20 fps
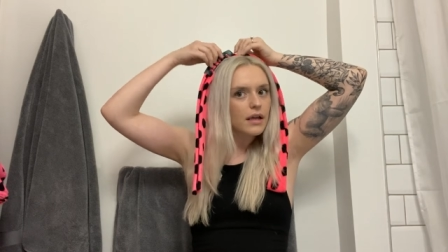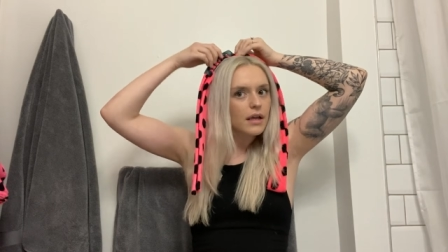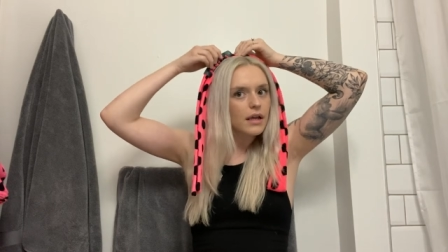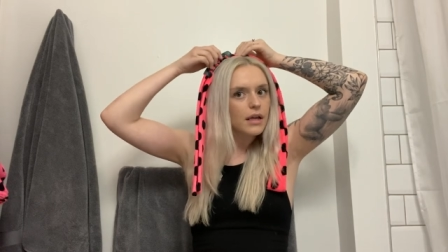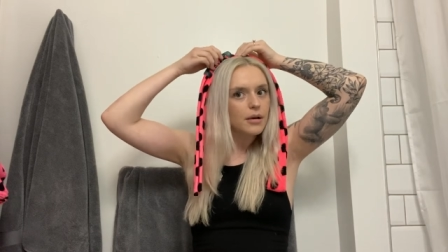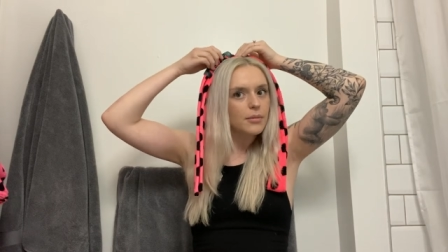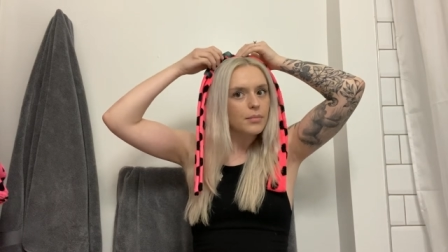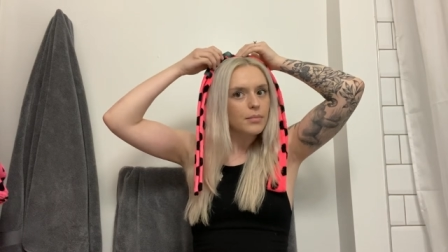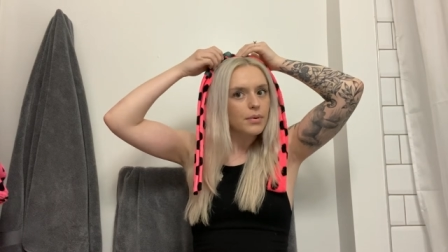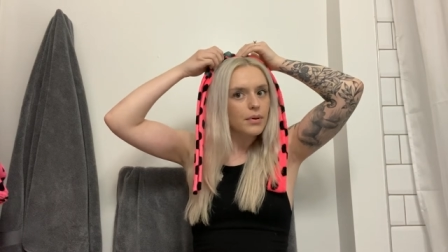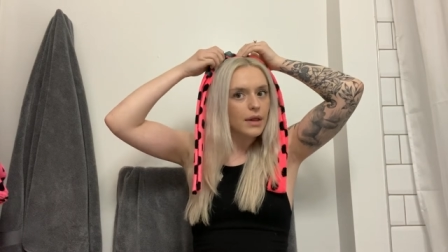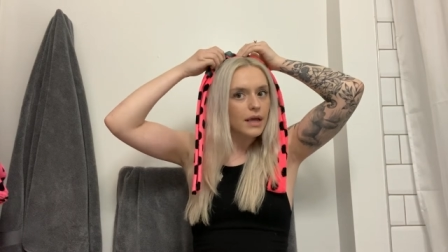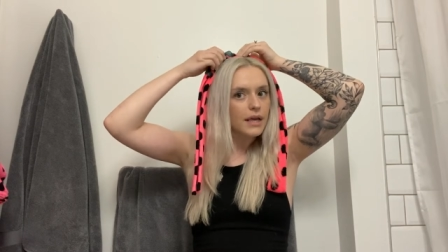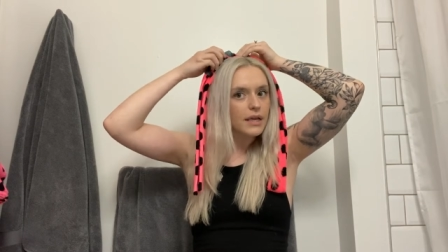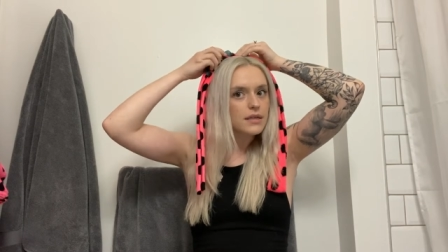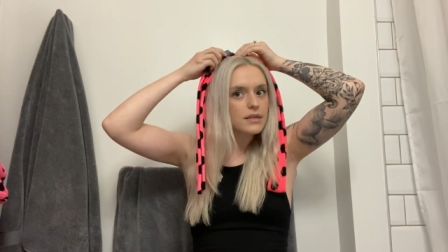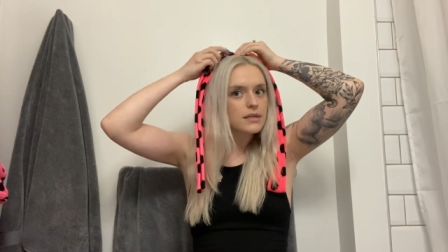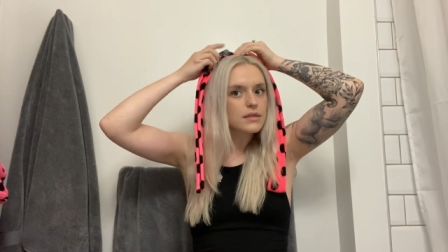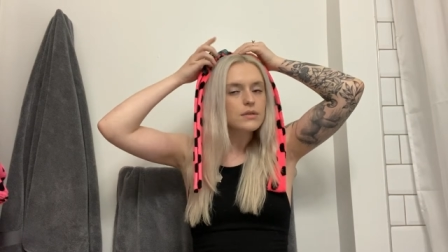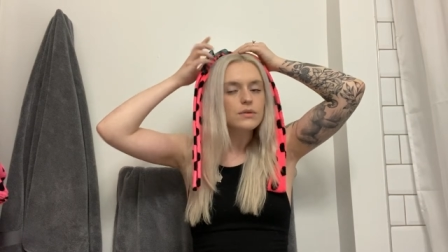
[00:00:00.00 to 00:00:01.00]
in
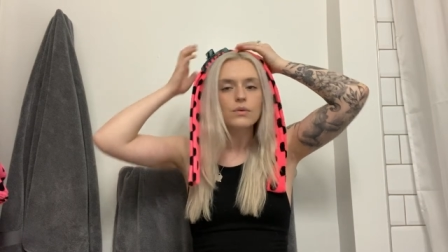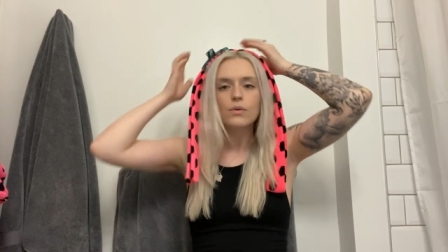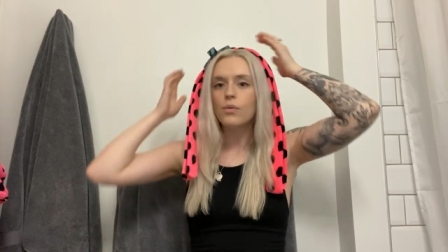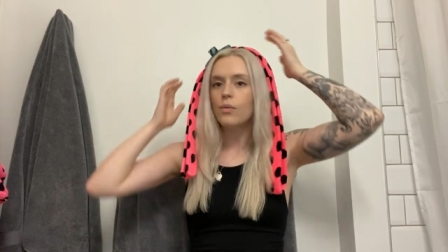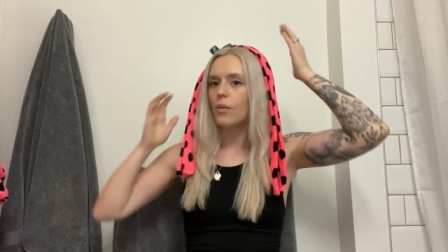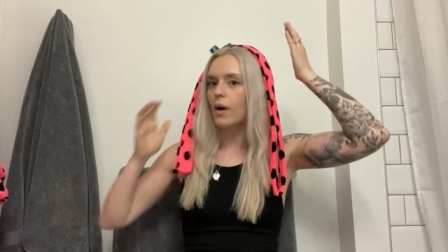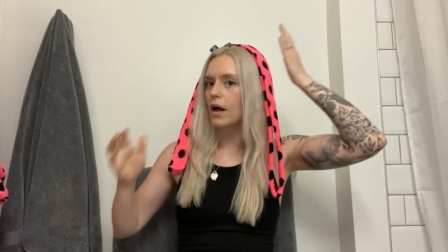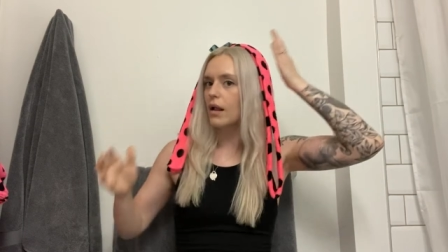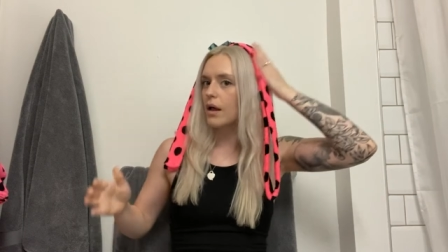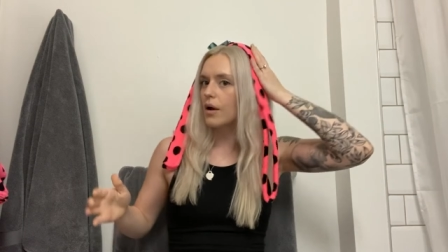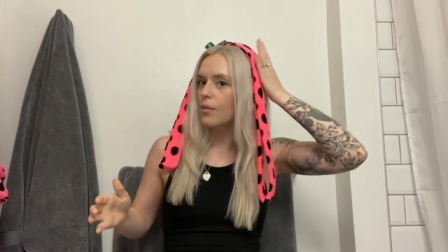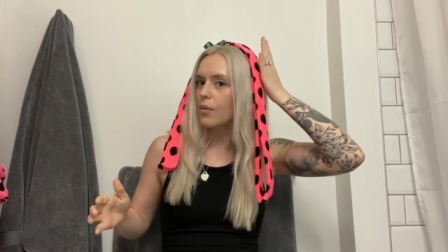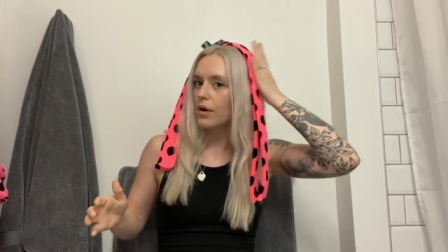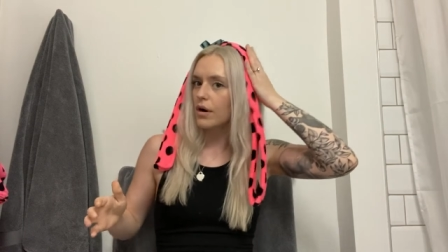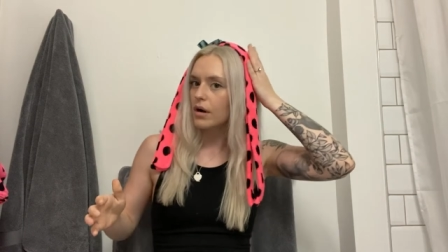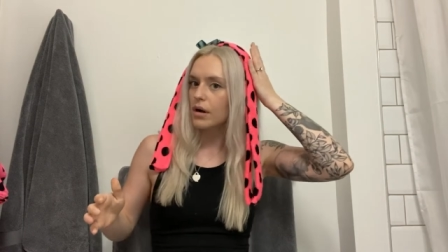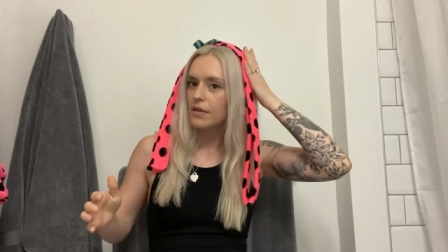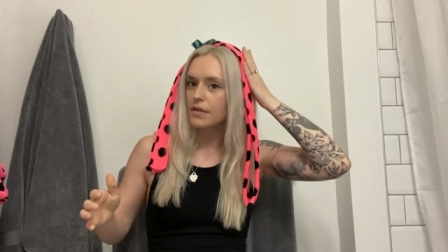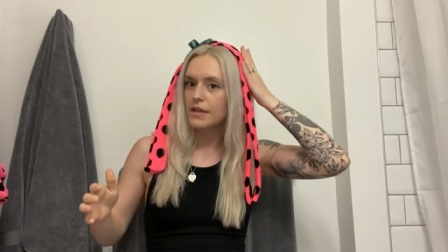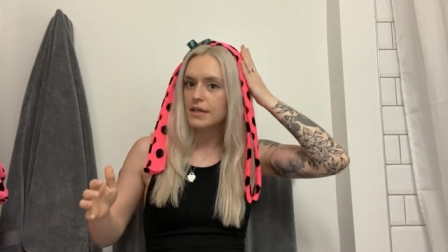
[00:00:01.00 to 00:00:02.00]
place while I
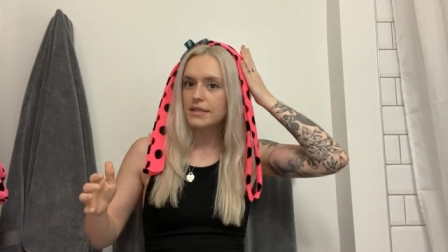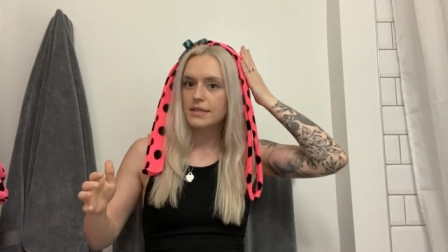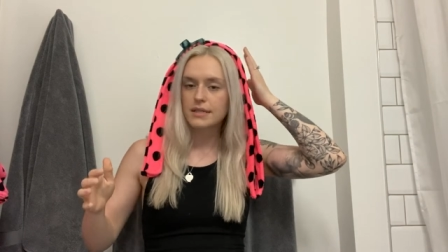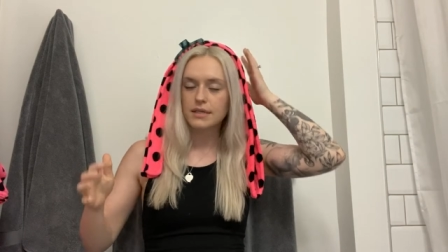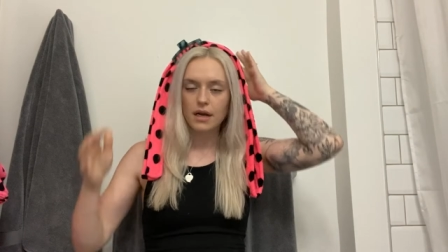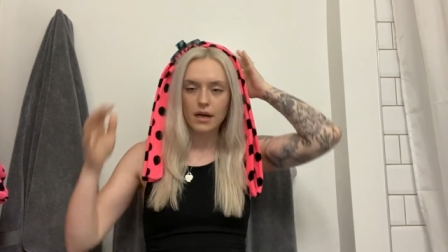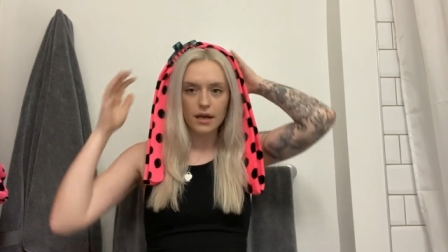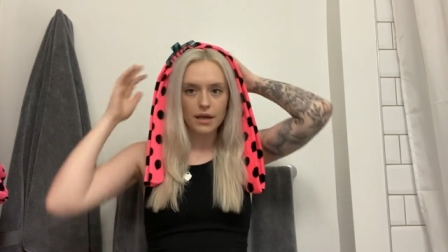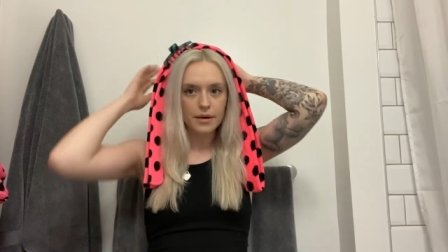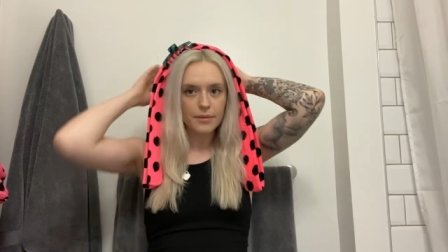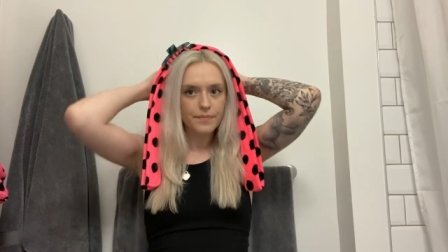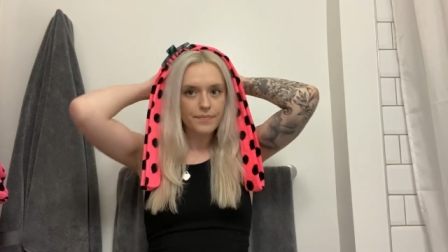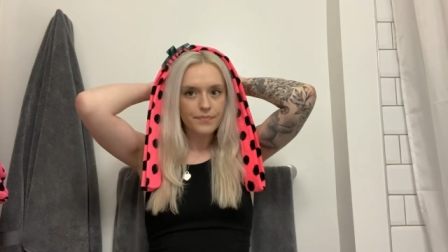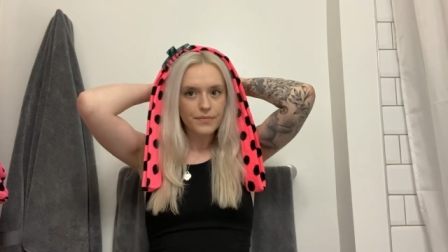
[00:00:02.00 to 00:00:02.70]
work on this side,